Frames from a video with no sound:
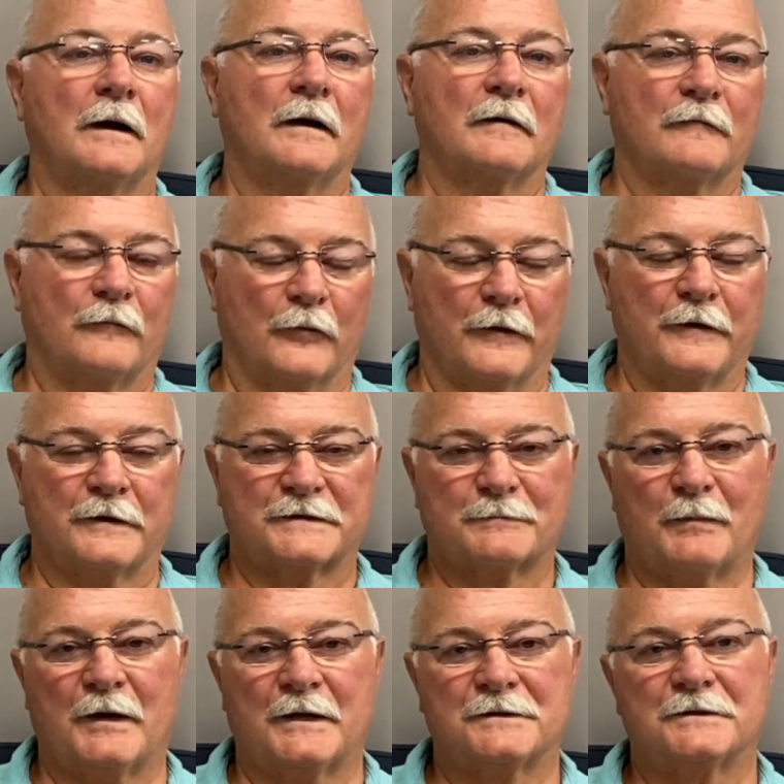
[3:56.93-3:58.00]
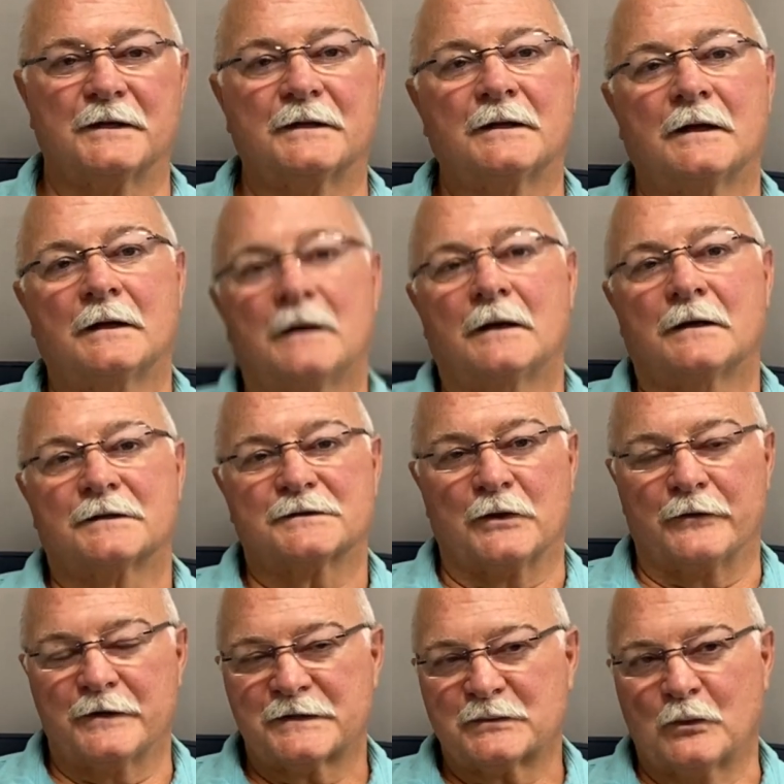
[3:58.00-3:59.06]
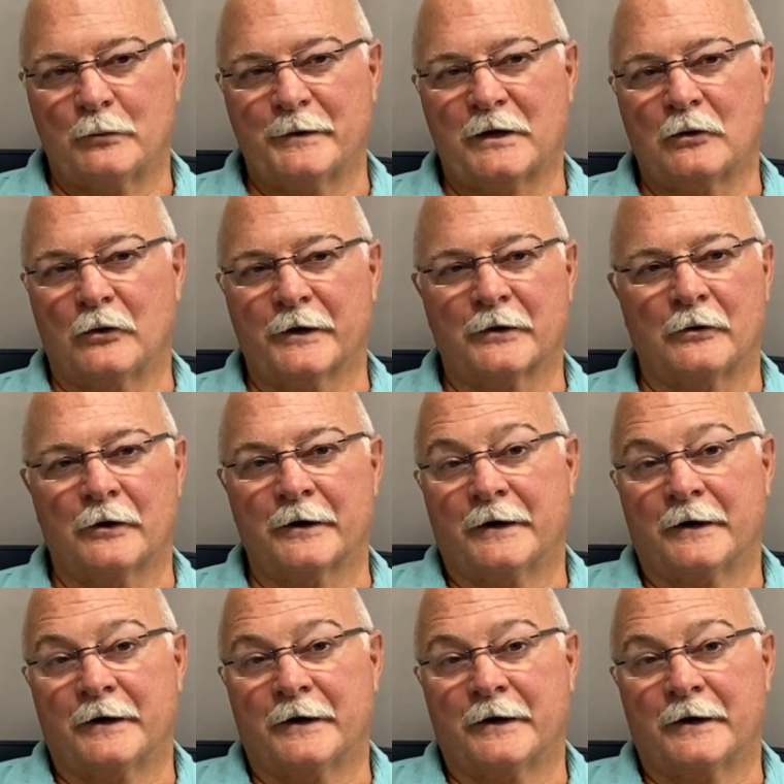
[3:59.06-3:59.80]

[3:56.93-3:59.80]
for this budget. So this will be going on in